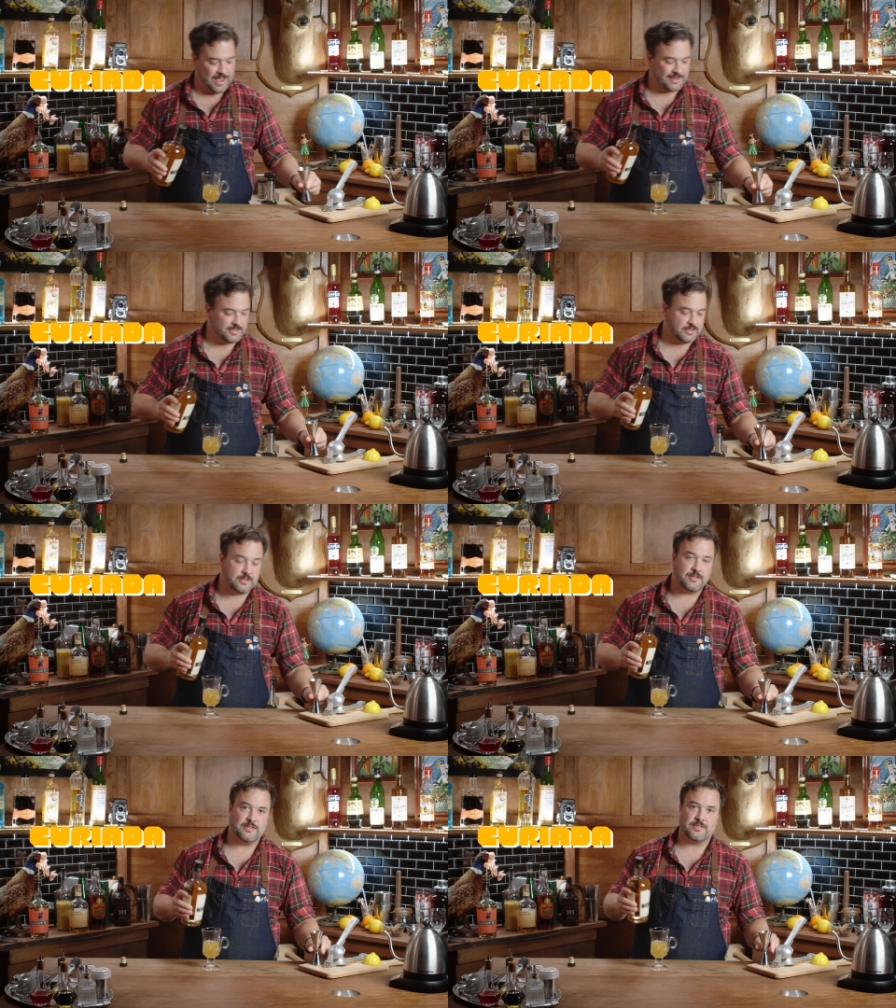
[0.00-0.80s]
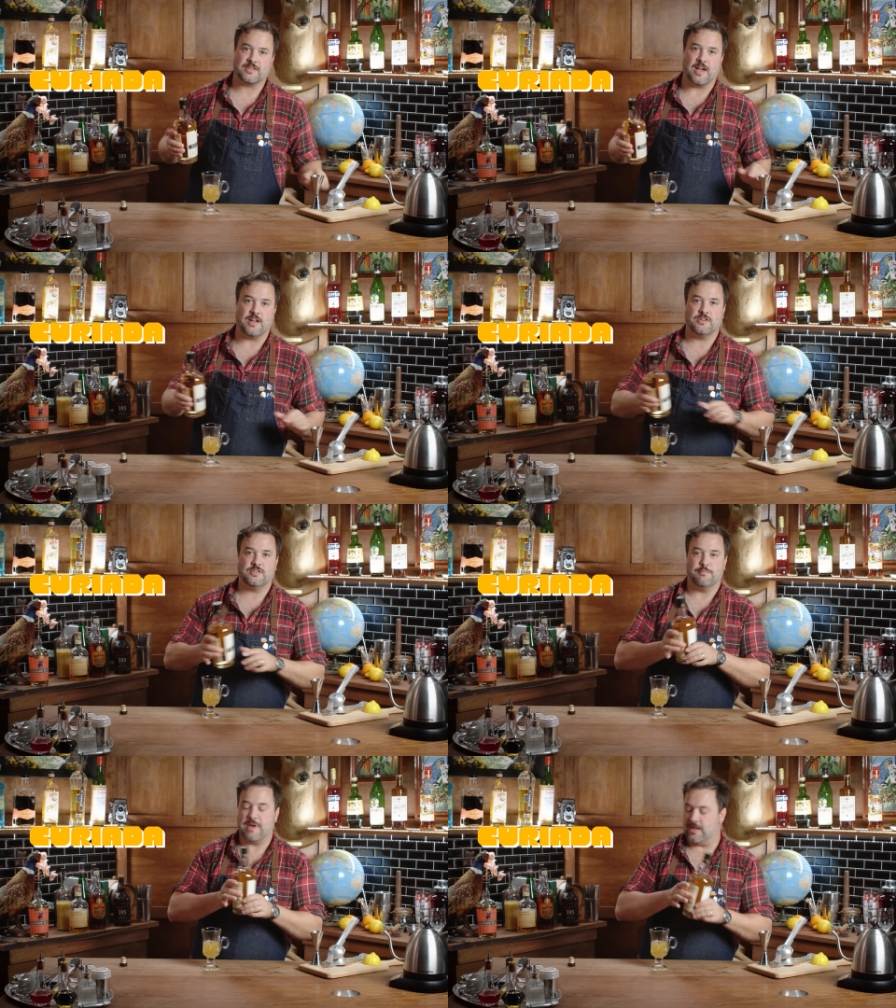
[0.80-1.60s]
excellent
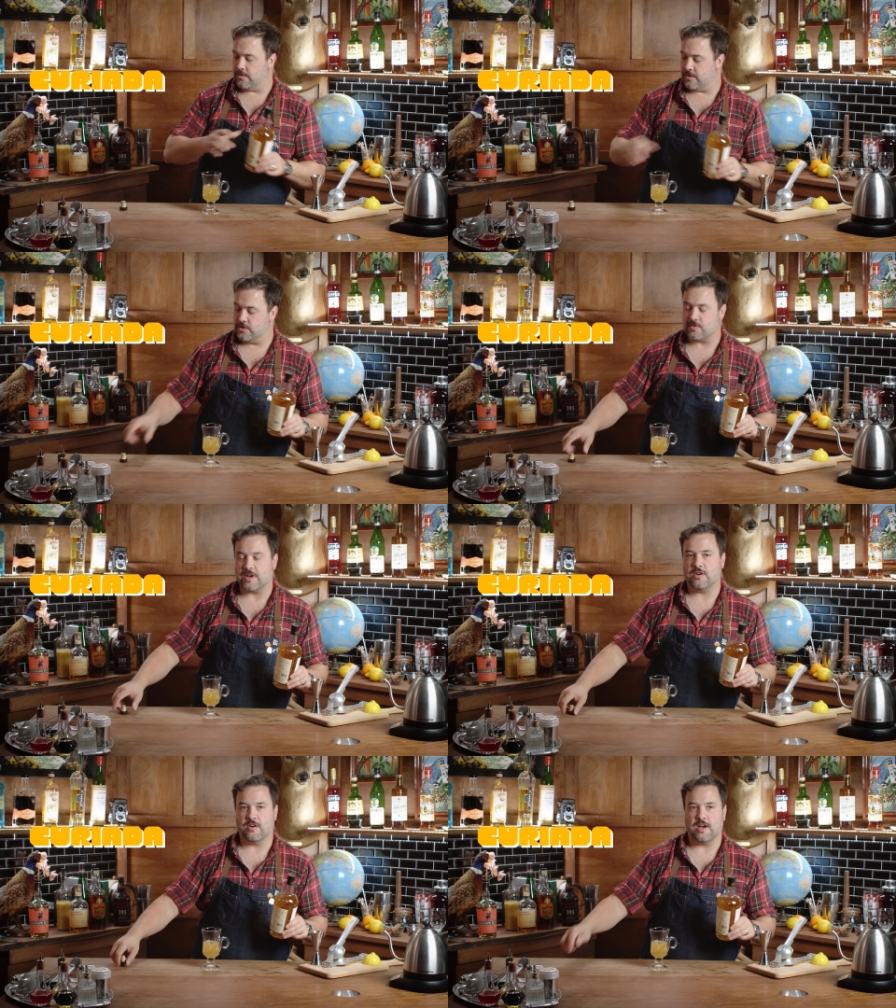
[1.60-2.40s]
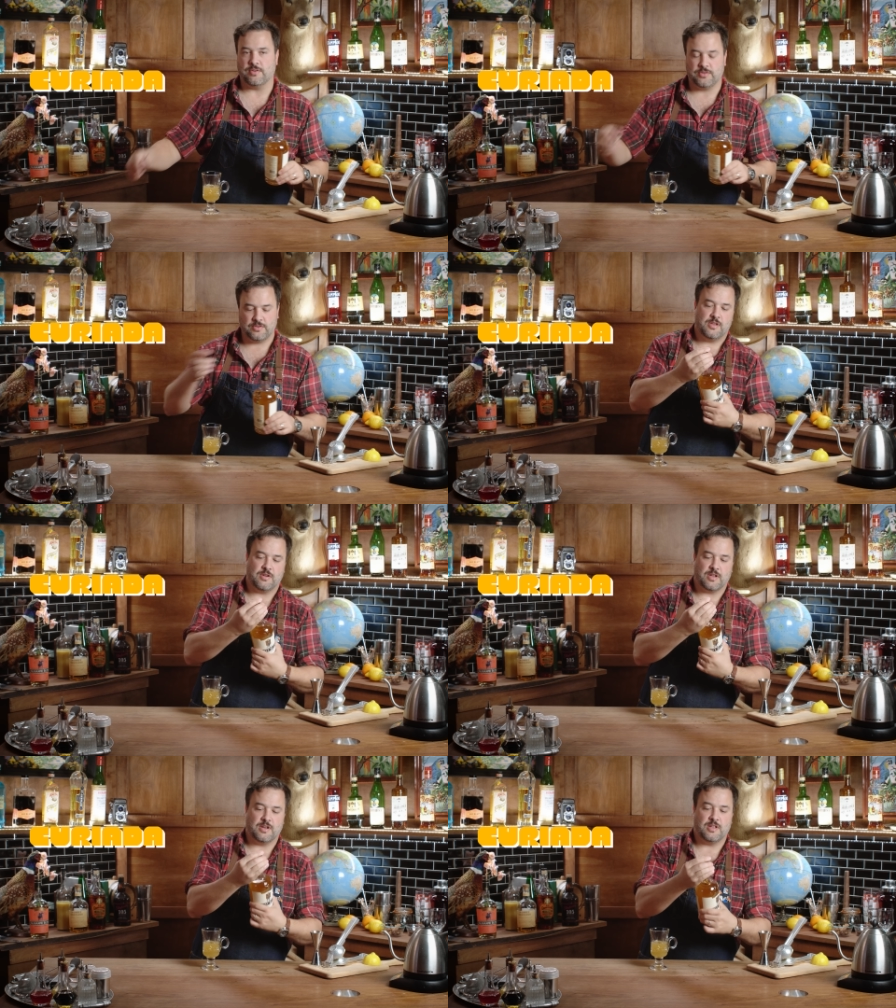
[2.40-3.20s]
scotches, mail order, straight to your house.
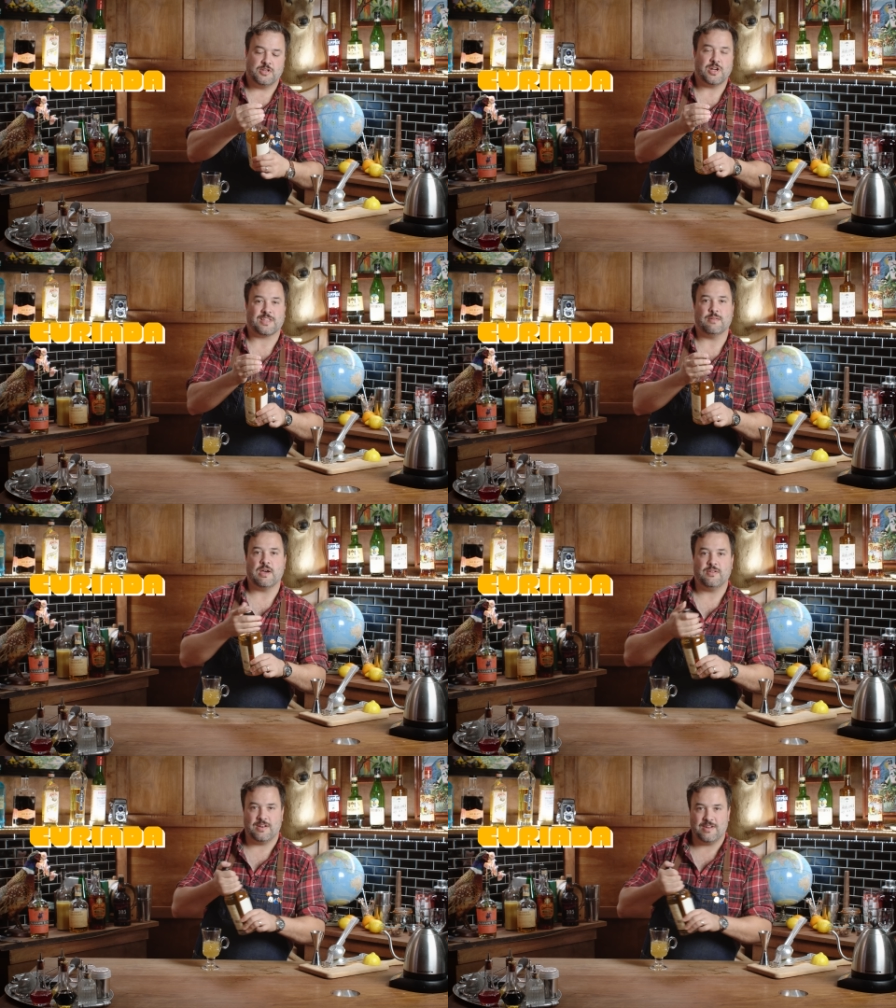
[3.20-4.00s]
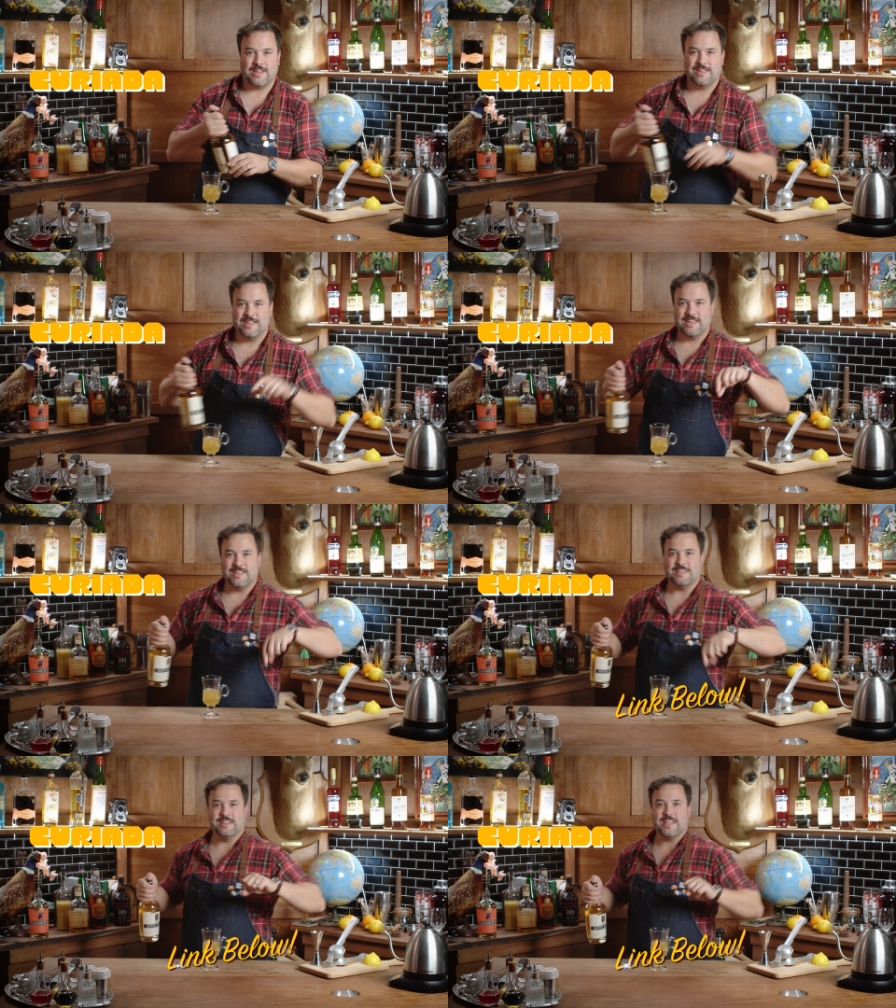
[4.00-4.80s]
You can check them out
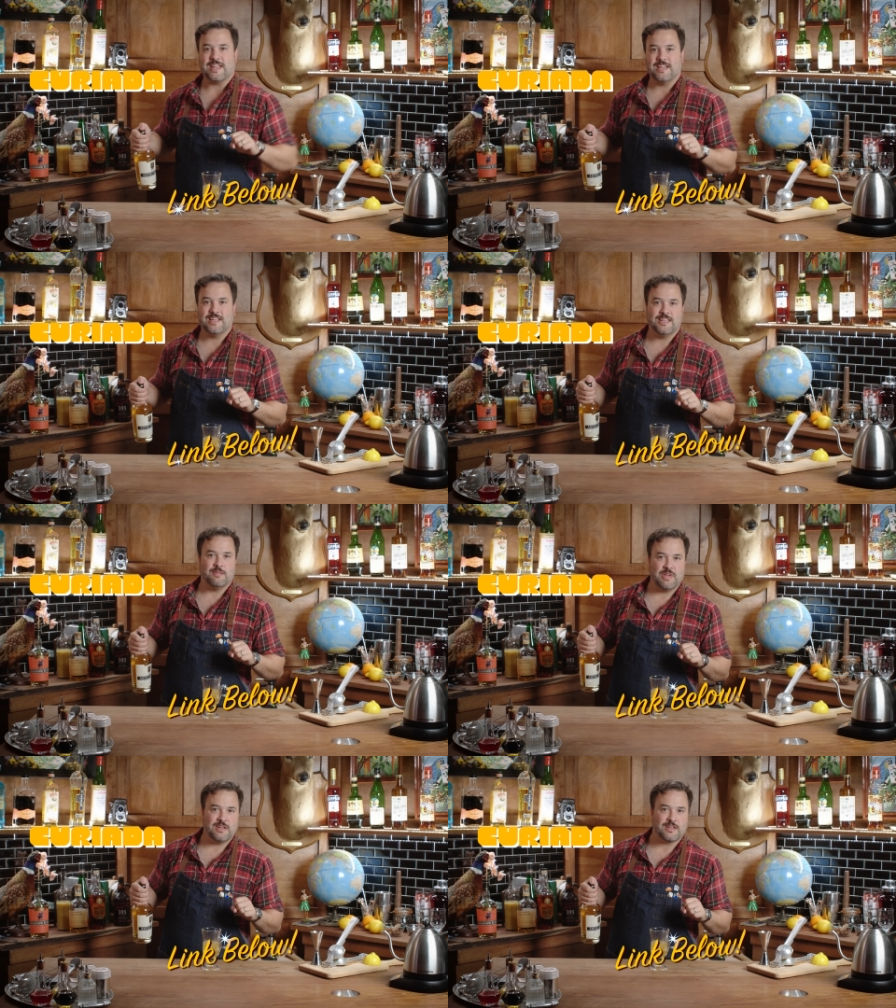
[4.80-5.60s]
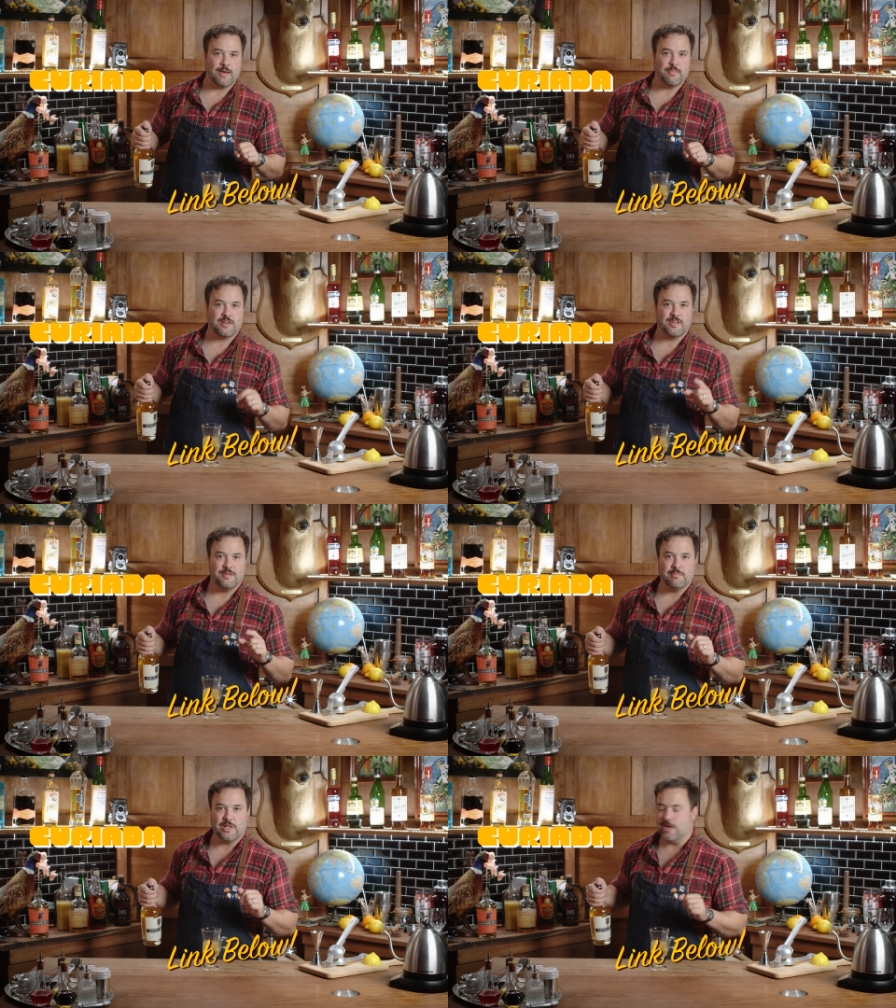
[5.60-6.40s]
in the link in the pinned comment
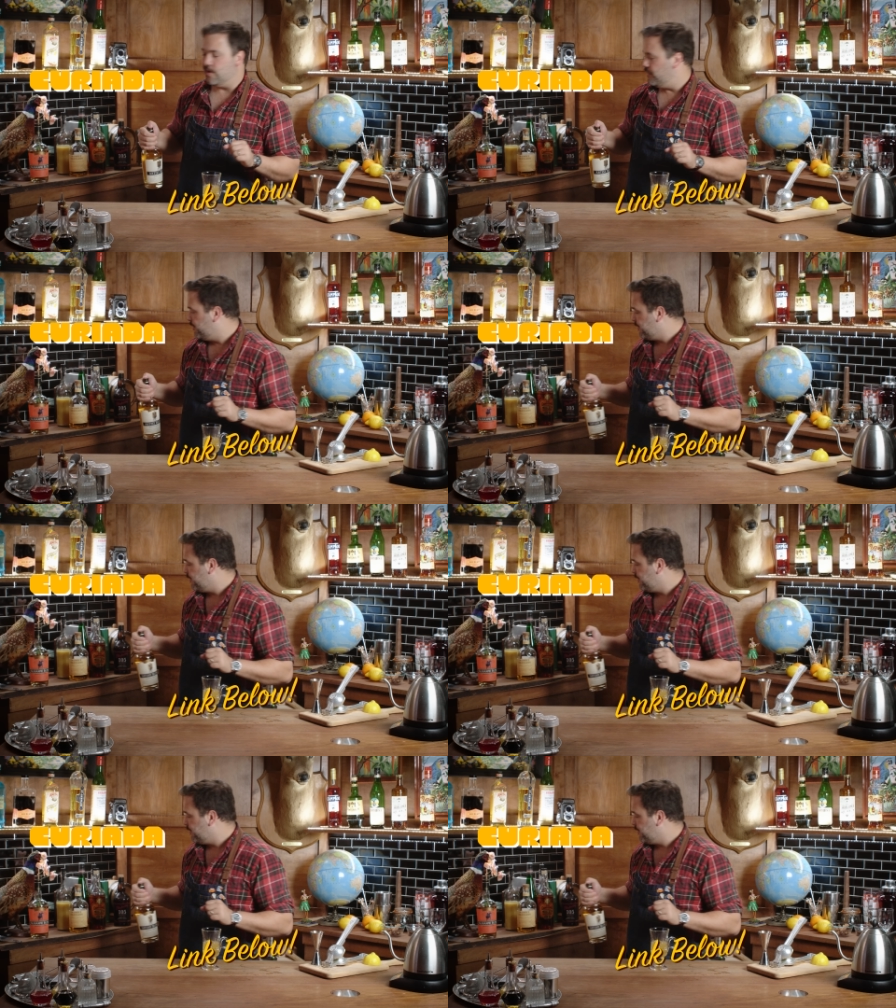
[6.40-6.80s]
below.